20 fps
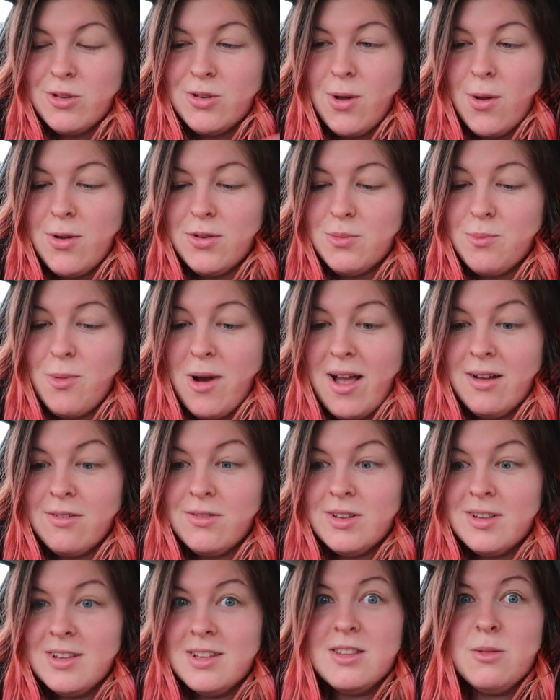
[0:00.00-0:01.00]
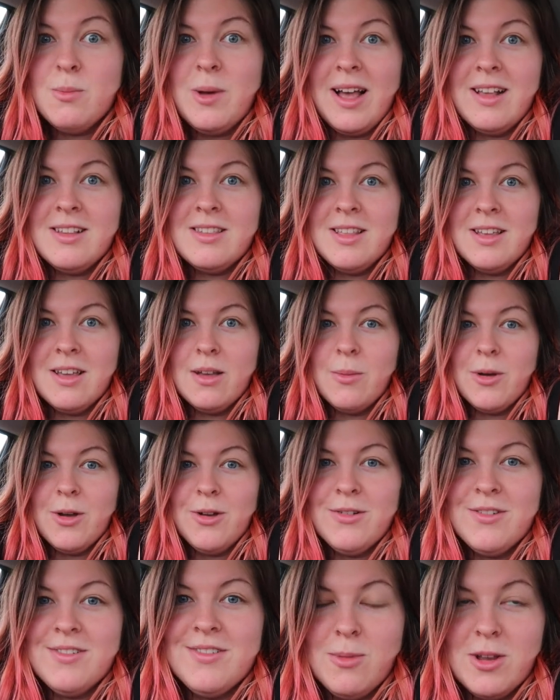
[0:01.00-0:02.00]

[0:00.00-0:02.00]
McDonald's breakfast is the best thing about